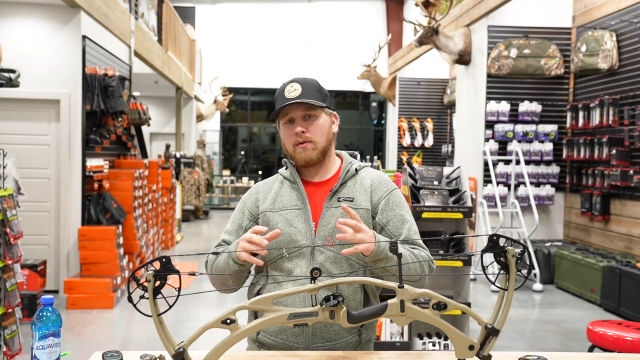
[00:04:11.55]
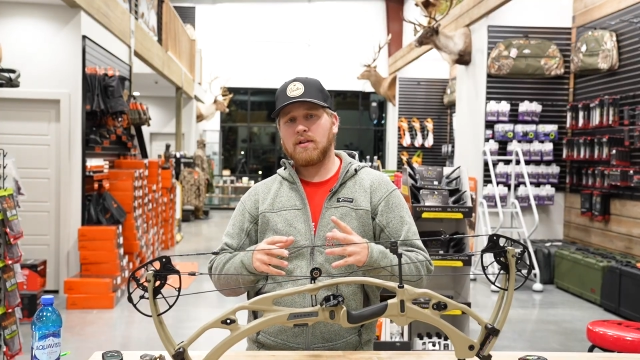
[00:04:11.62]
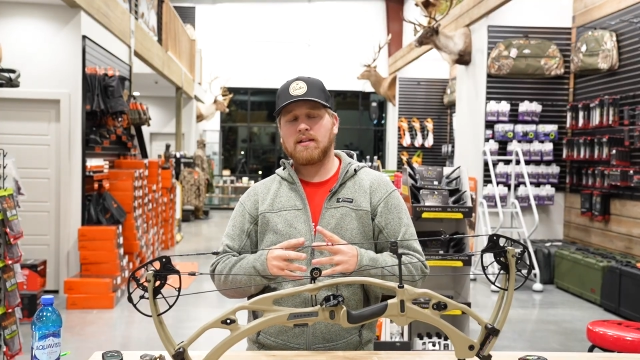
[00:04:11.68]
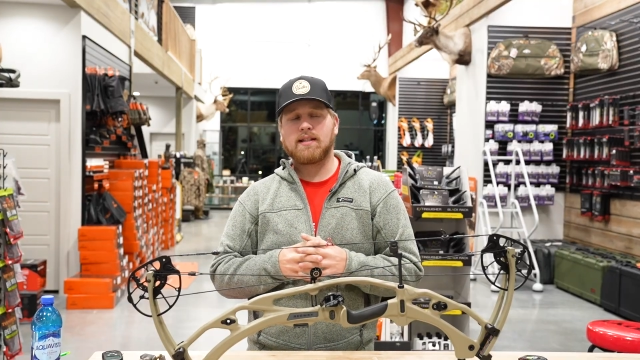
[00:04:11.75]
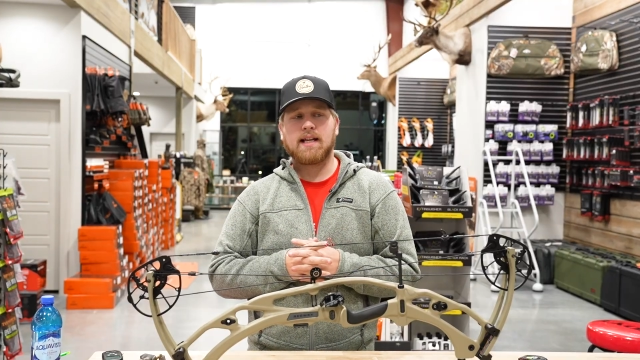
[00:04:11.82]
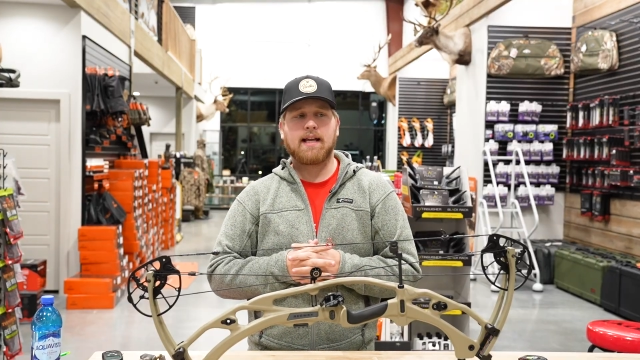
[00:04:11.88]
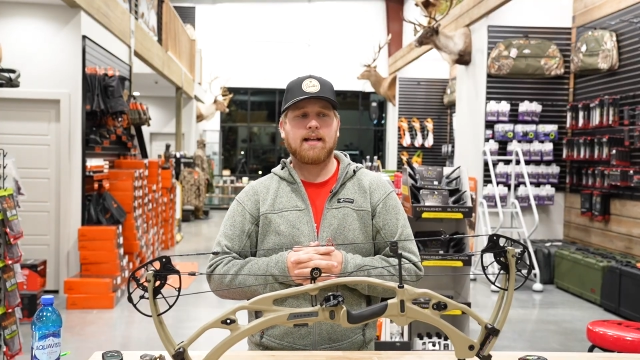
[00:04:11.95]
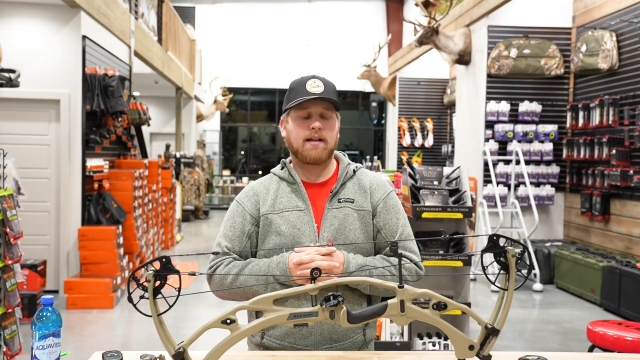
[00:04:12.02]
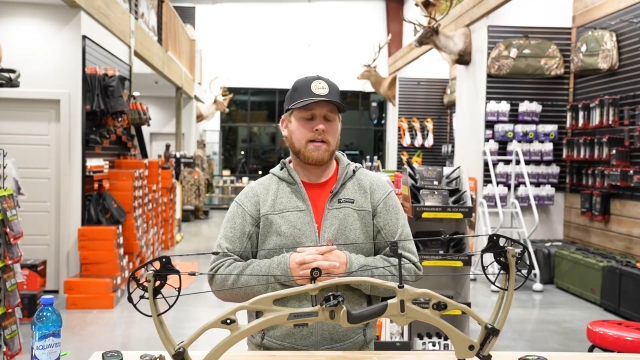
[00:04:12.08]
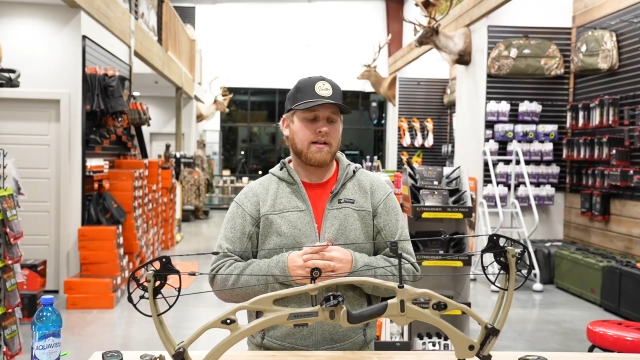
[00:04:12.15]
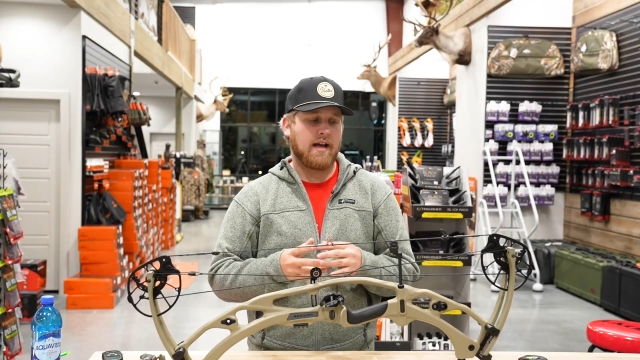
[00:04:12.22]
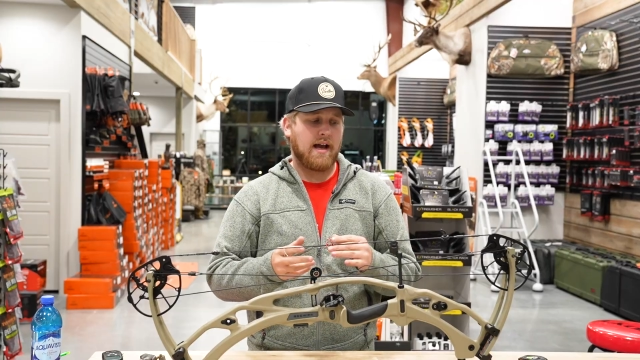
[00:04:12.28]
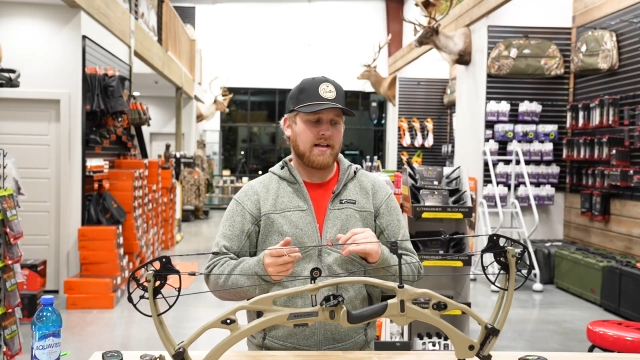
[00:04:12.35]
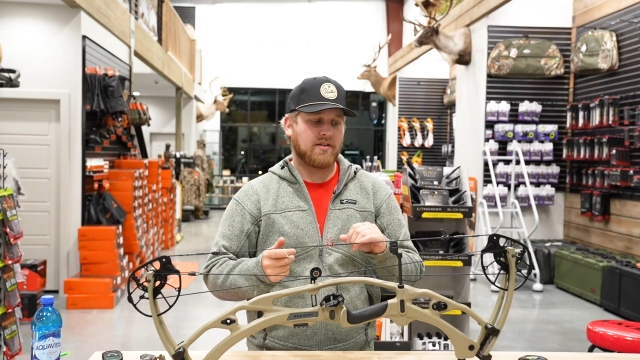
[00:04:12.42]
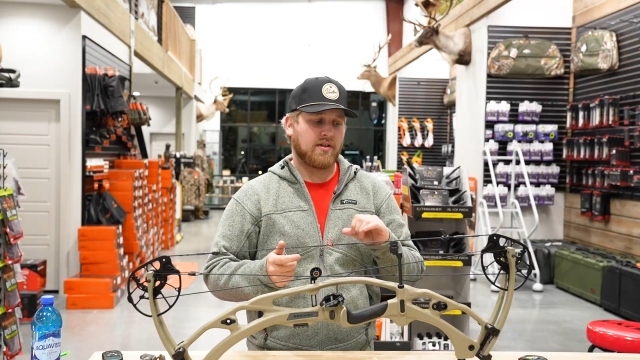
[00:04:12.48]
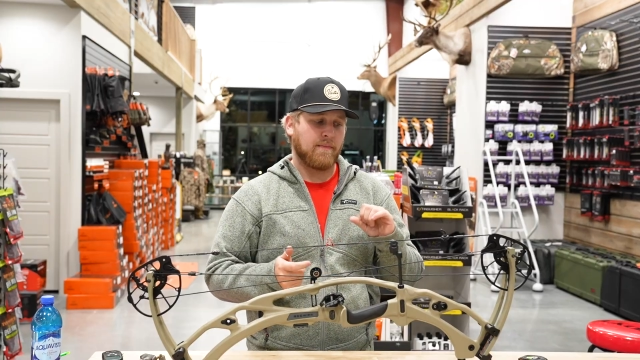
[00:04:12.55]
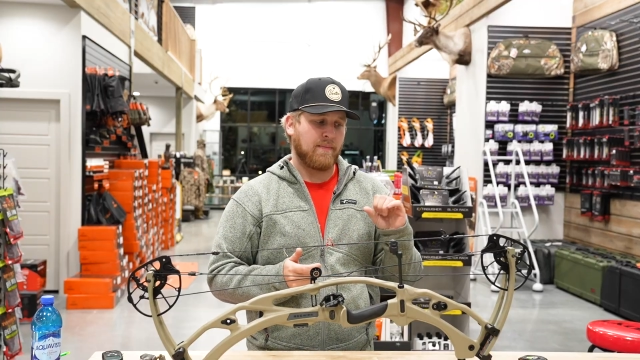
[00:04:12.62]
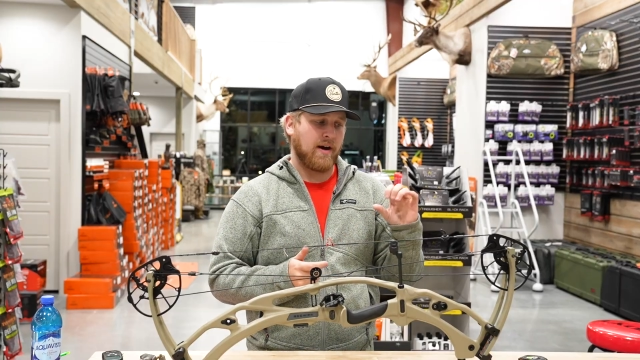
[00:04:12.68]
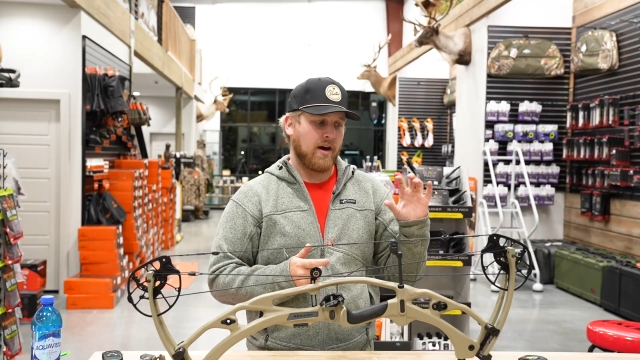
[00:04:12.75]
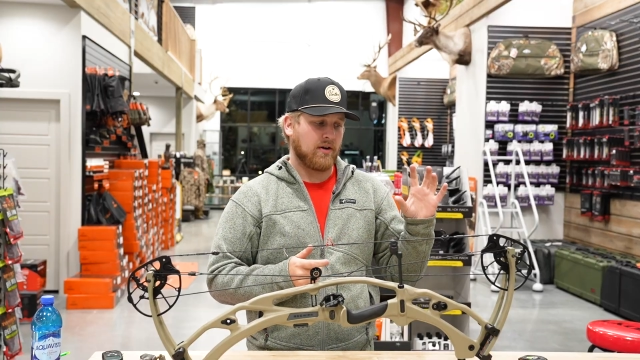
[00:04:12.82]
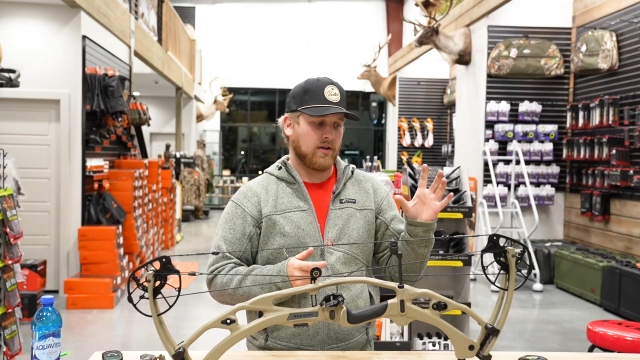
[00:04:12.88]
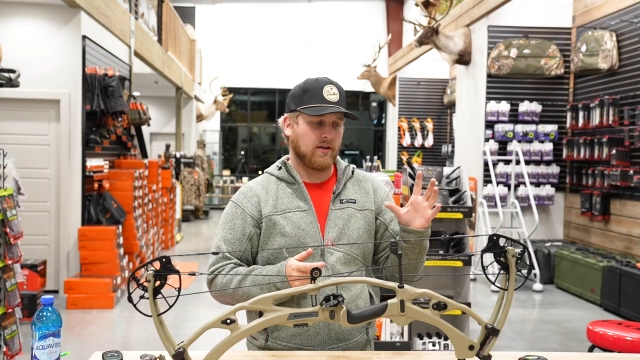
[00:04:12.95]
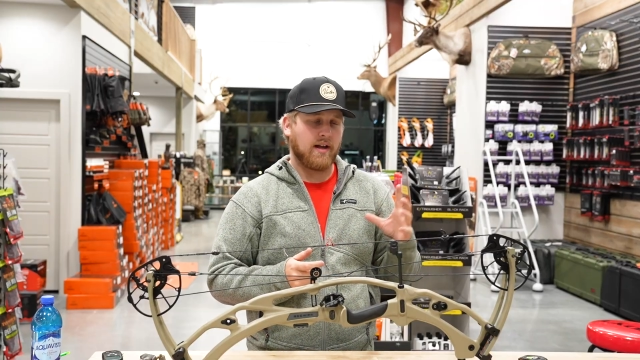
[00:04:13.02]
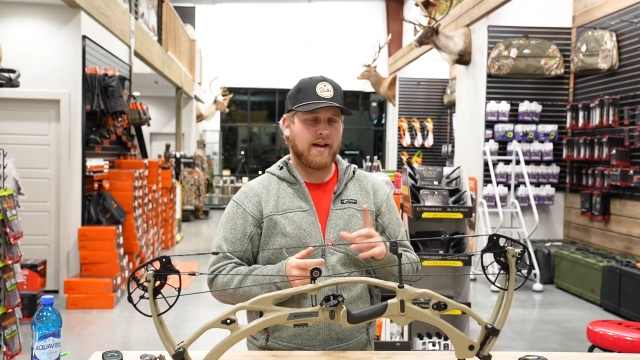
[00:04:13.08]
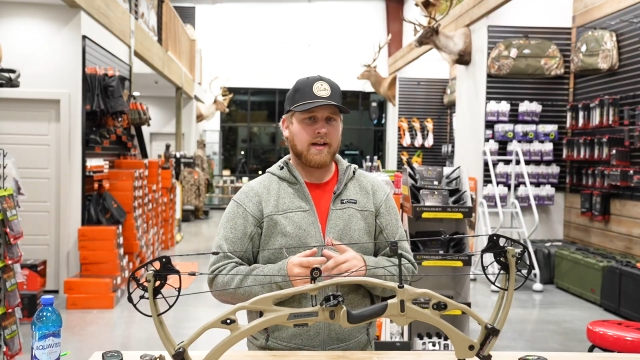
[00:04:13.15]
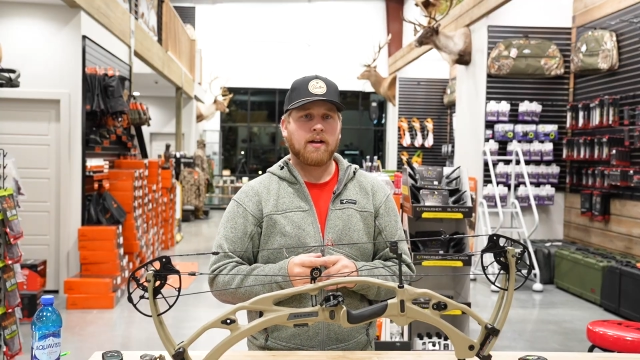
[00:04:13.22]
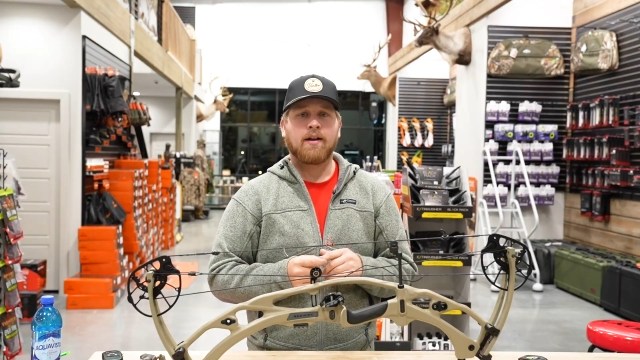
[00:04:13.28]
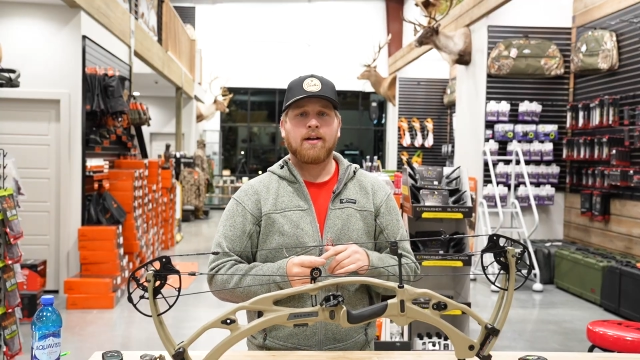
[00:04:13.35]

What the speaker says: the 10, as compared to like